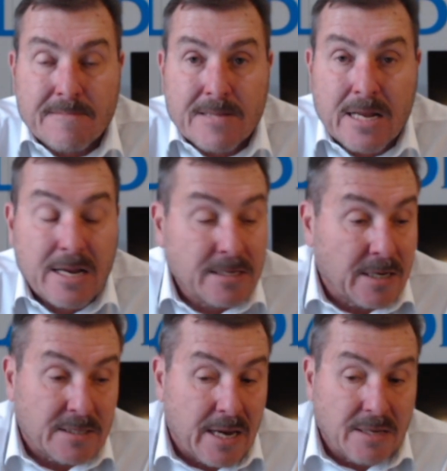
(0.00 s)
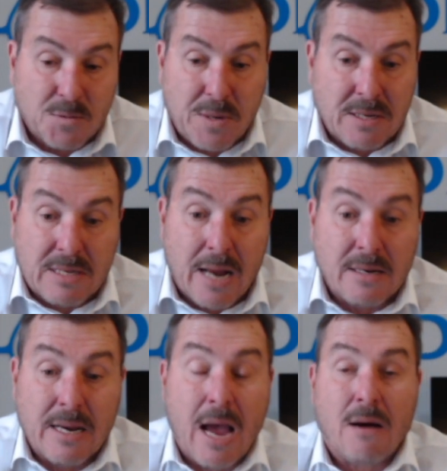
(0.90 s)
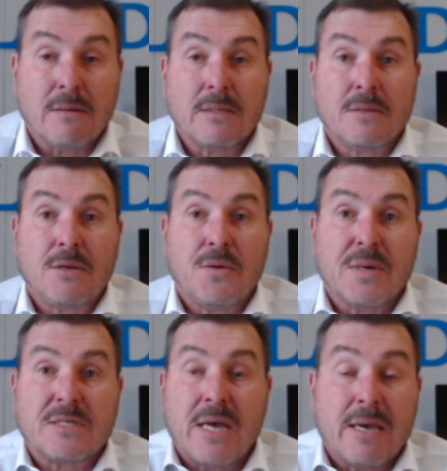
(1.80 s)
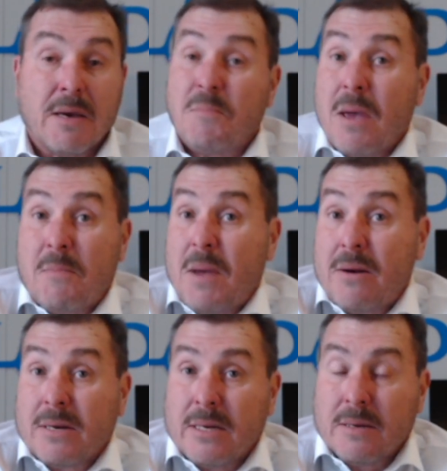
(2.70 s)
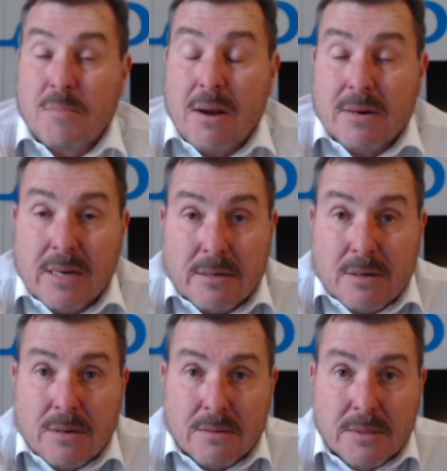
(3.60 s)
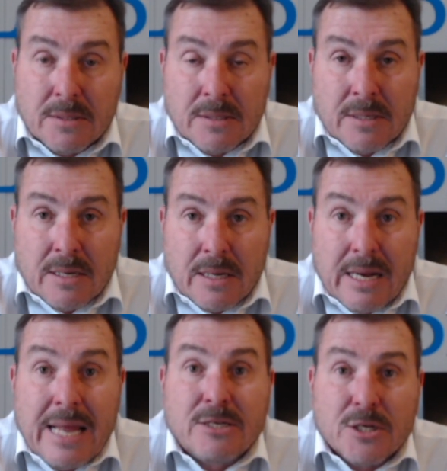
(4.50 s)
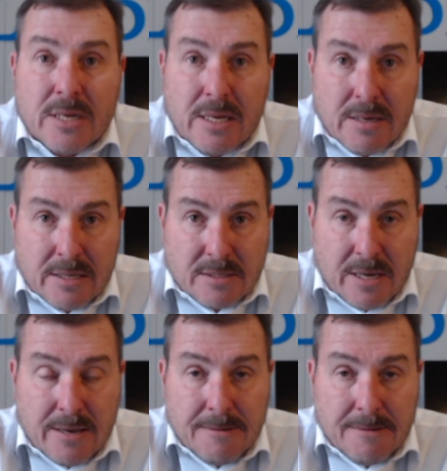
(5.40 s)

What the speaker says: And as I say, it's being done now in the USA, apparently, I don't know. Allegedly, let's say.